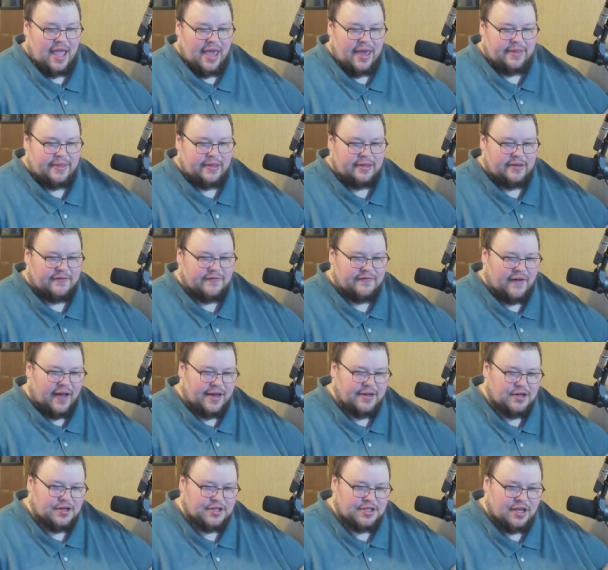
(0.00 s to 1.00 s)
and then to
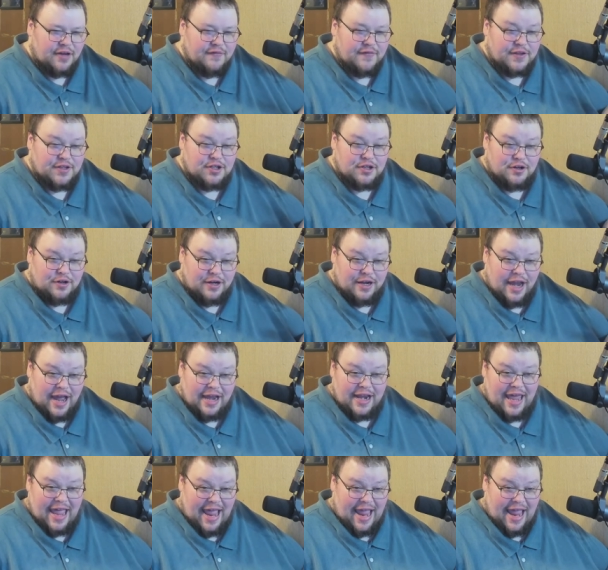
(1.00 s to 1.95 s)
find yourself that you're not